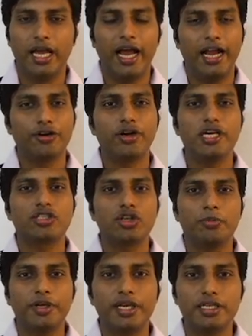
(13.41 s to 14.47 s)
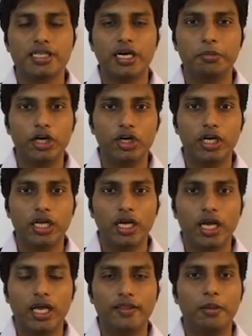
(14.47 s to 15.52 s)
And today's topic is about
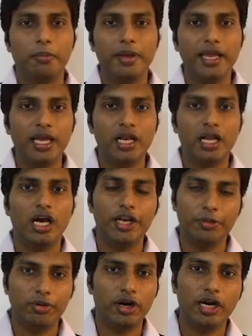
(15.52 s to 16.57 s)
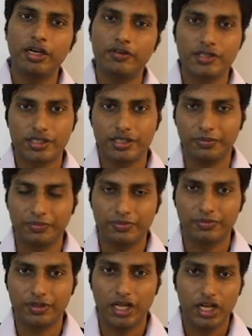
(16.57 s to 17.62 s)
the male reproductive system.
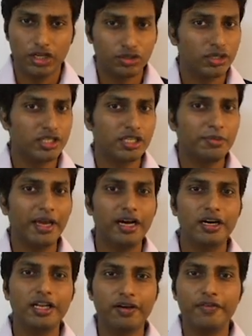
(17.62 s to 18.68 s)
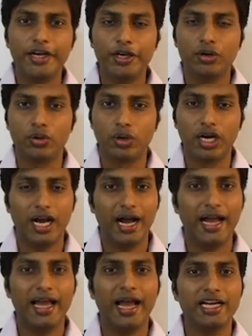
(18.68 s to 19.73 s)
Students, in my earlier video
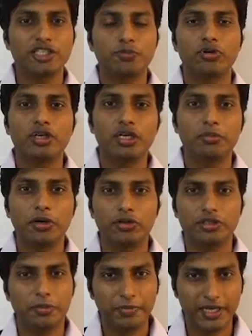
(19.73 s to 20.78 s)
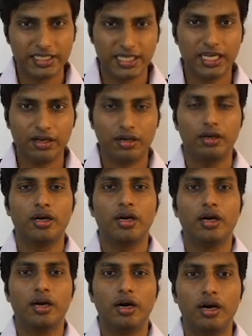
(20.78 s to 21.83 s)
I had spoken about the basic
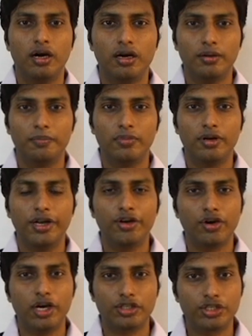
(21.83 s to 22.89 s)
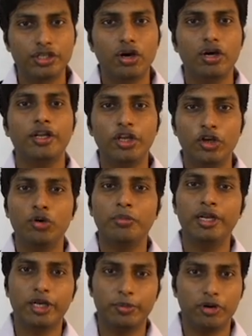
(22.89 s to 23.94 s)
introduction on
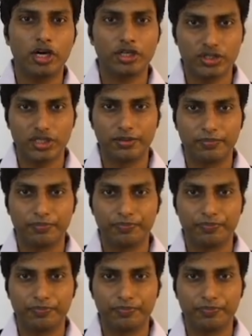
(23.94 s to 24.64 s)
human reproduction.